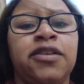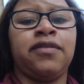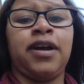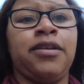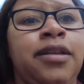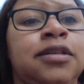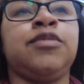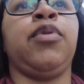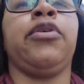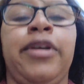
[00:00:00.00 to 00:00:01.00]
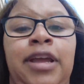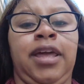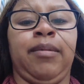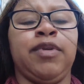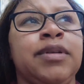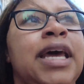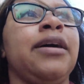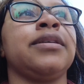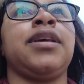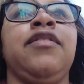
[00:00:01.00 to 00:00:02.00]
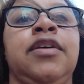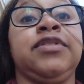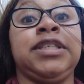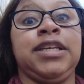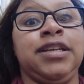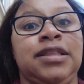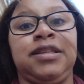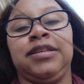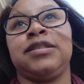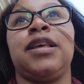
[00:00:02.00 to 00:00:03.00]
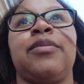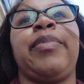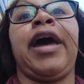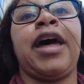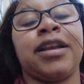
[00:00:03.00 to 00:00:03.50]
around and exploring Camden Town because I've never seen it this like packed,